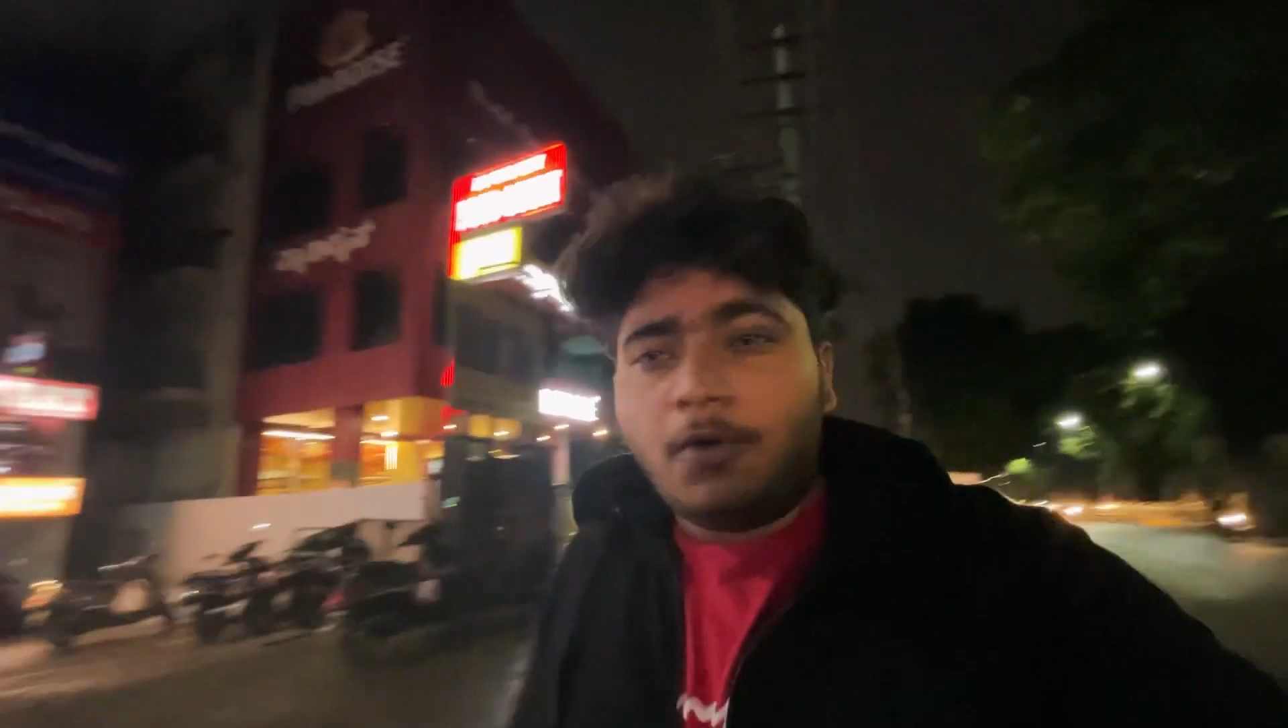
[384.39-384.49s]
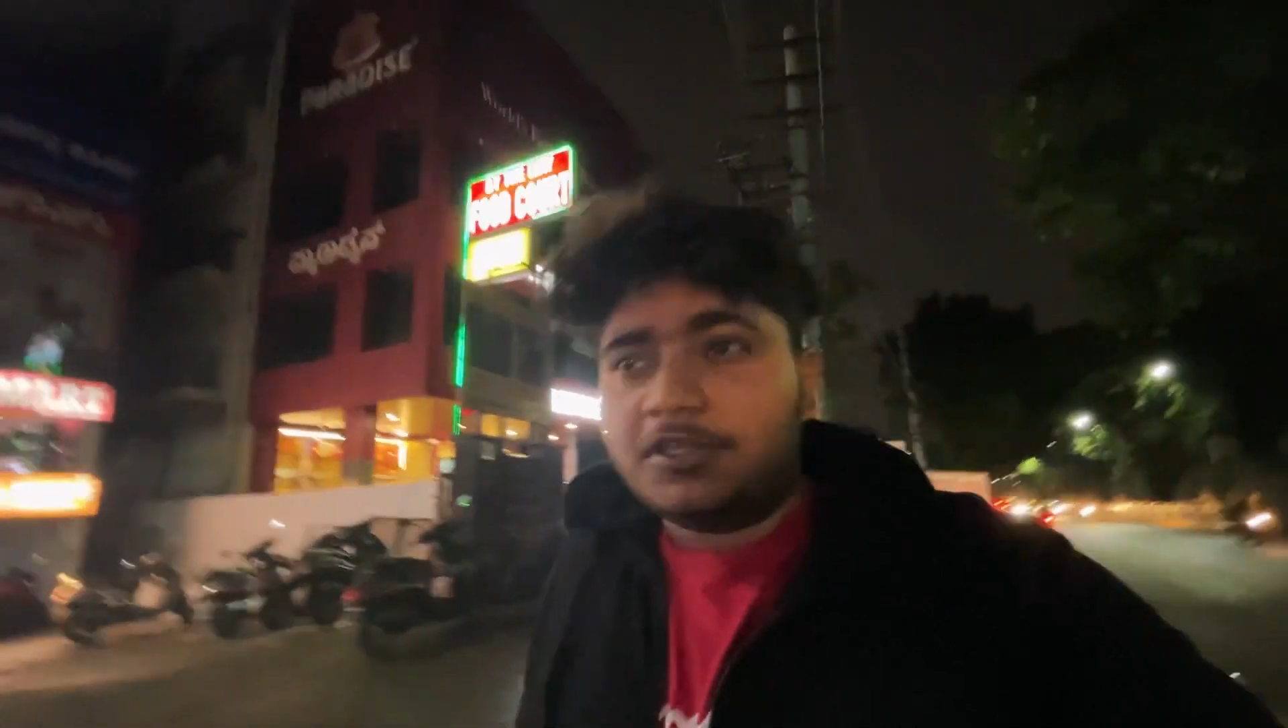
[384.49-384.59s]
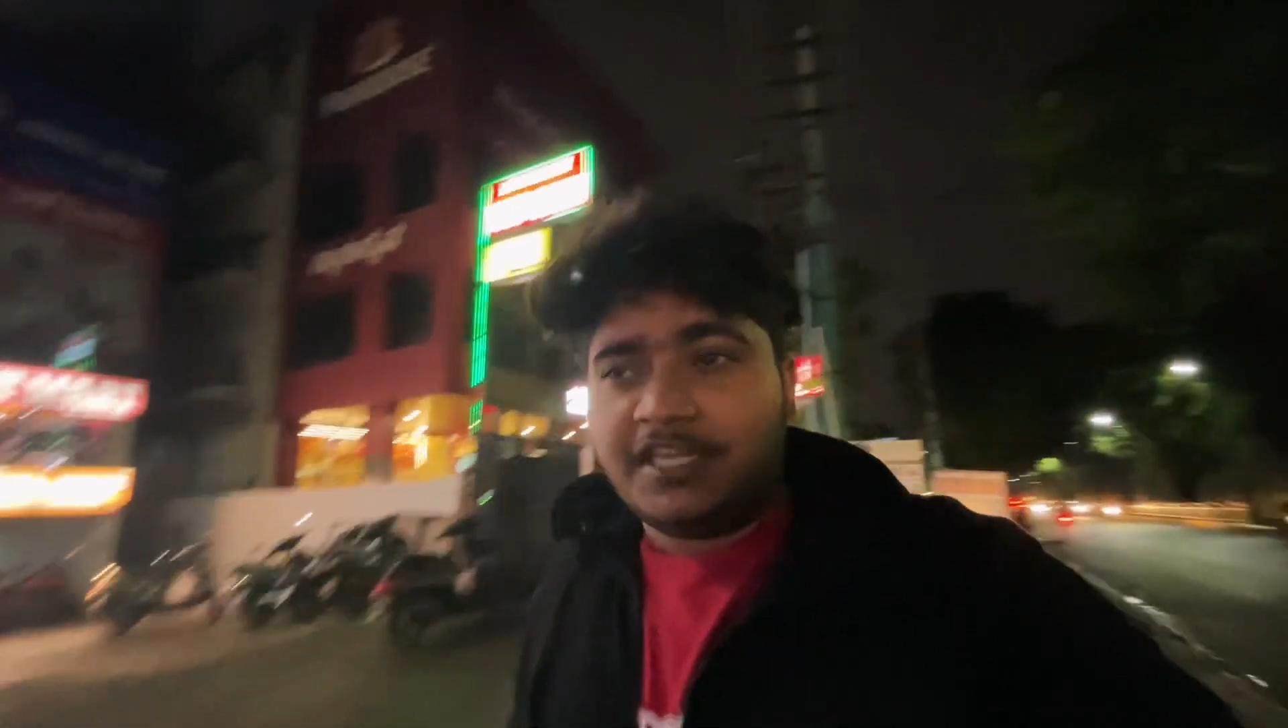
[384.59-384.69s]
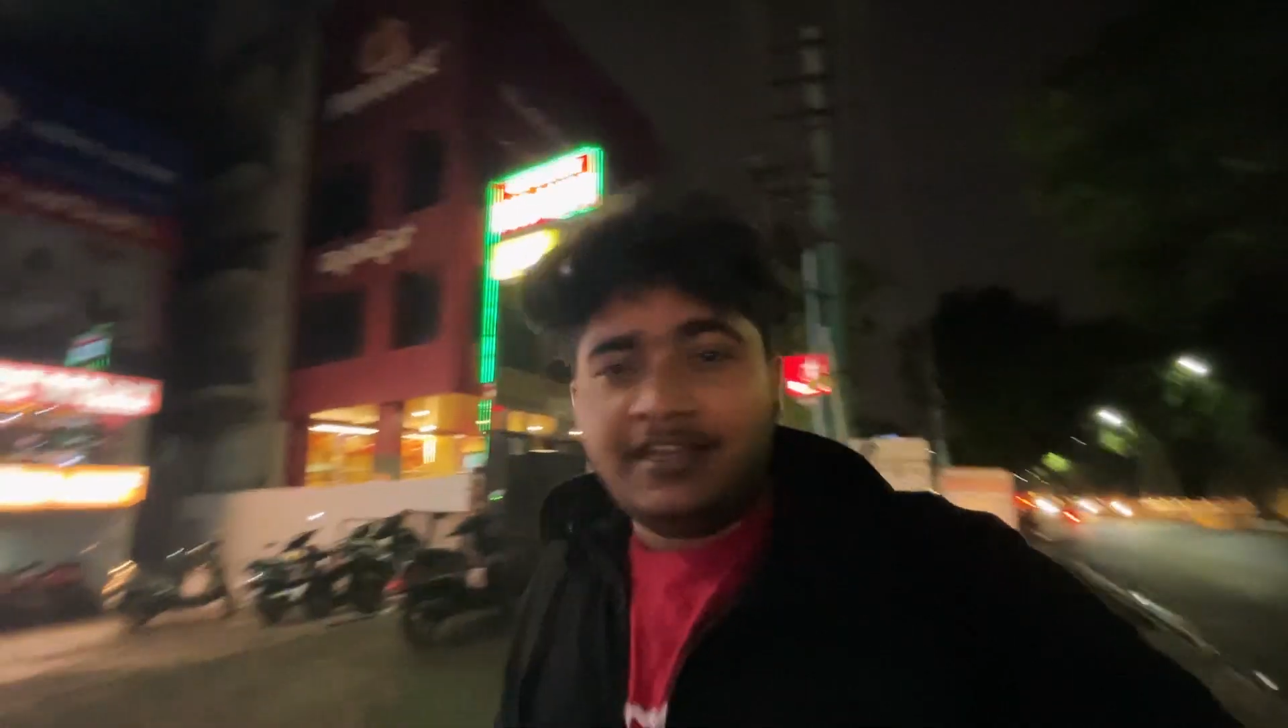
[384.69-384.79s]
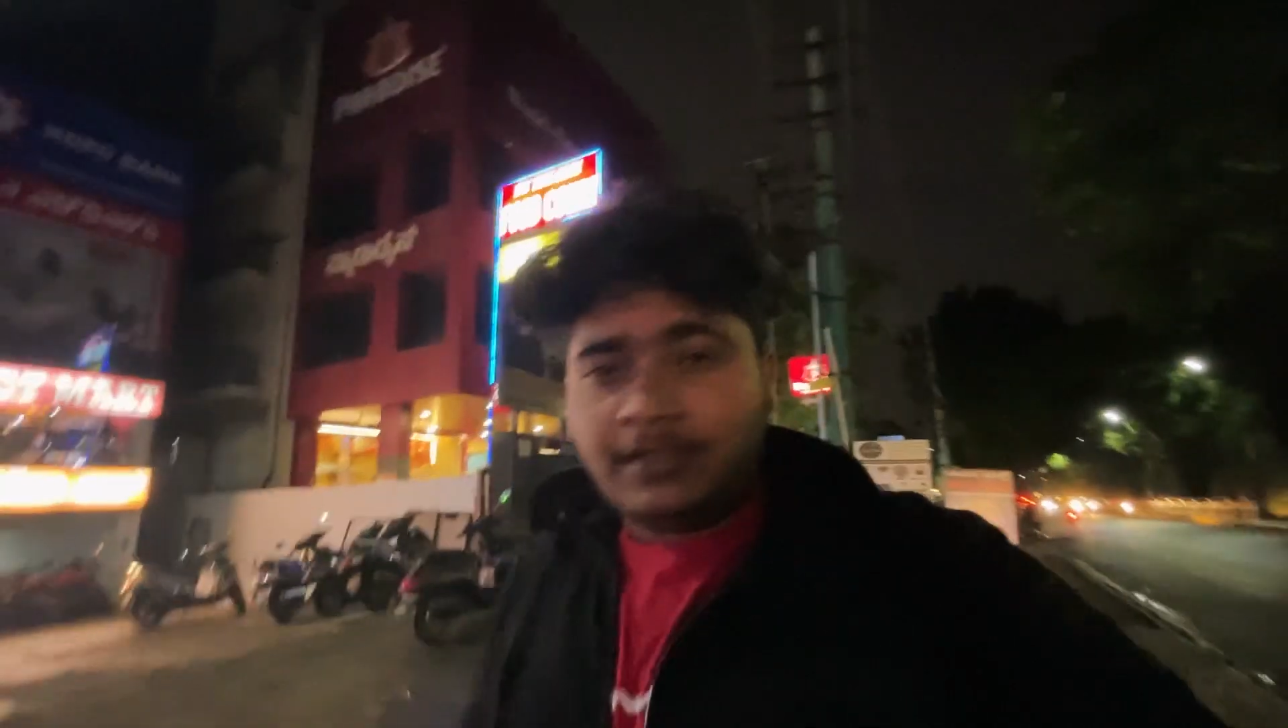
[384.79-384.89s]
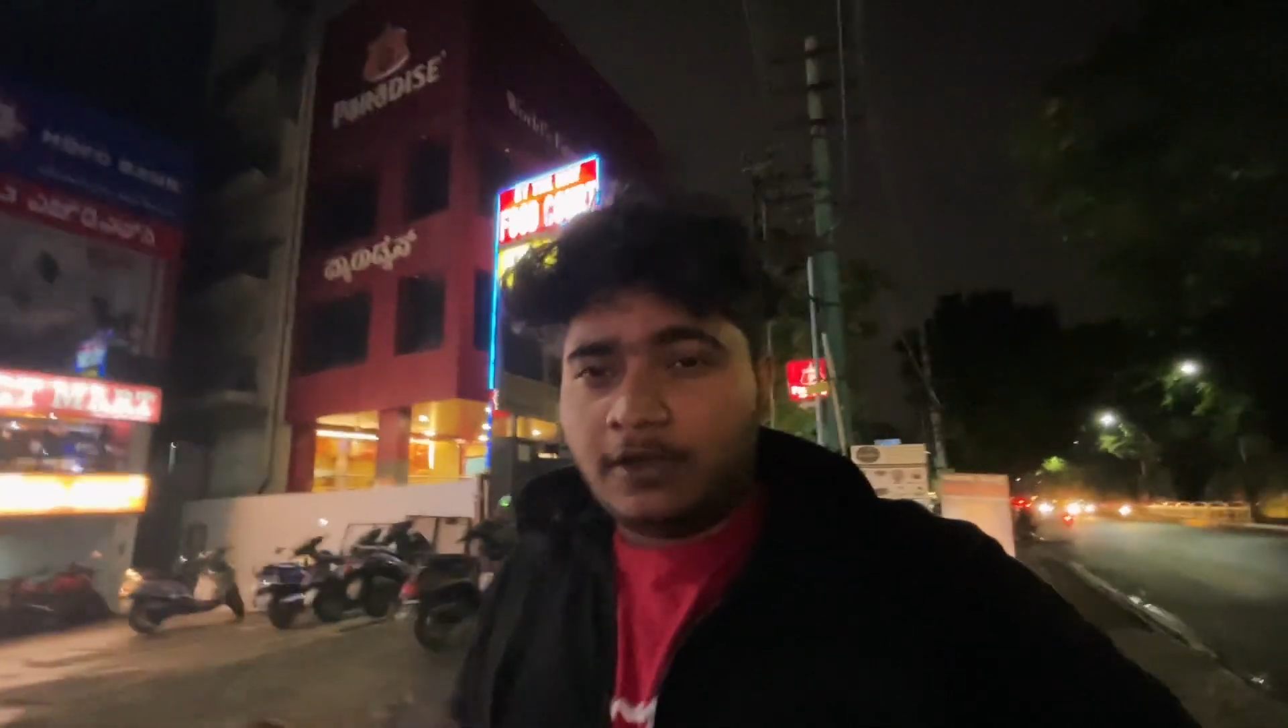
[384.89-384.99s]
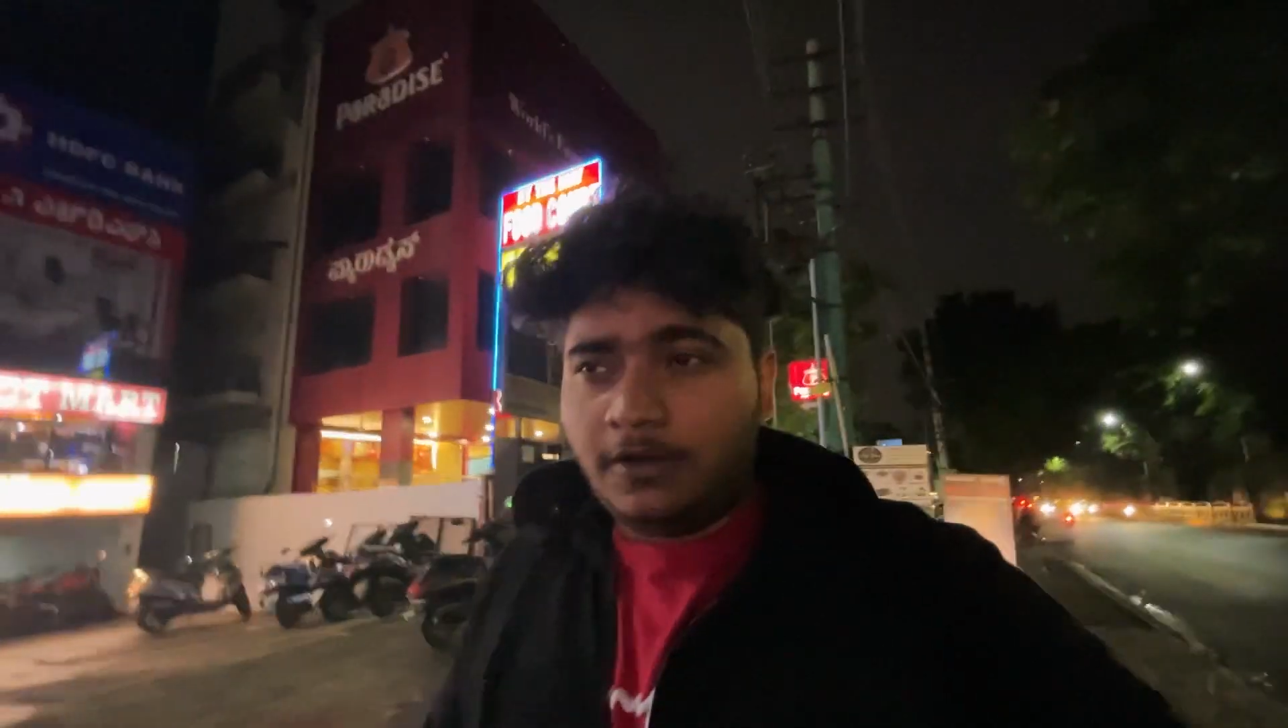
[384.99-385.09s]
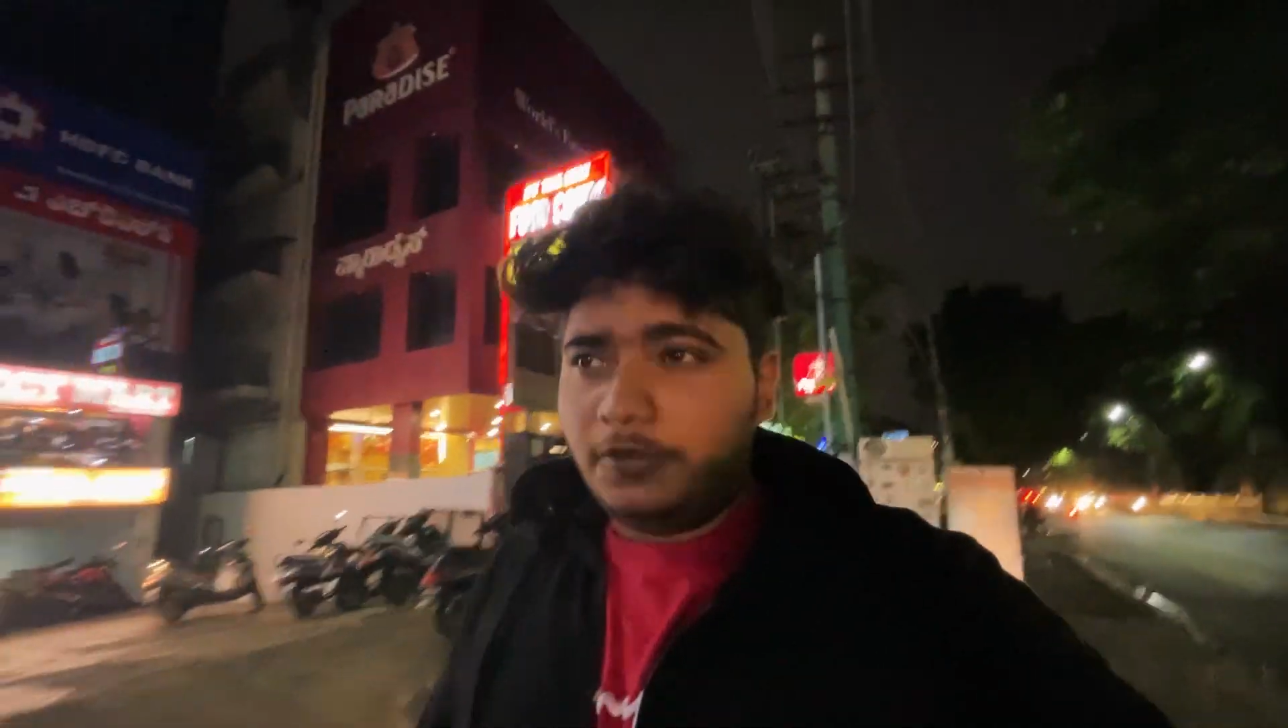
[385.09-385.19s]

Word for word: watch anything on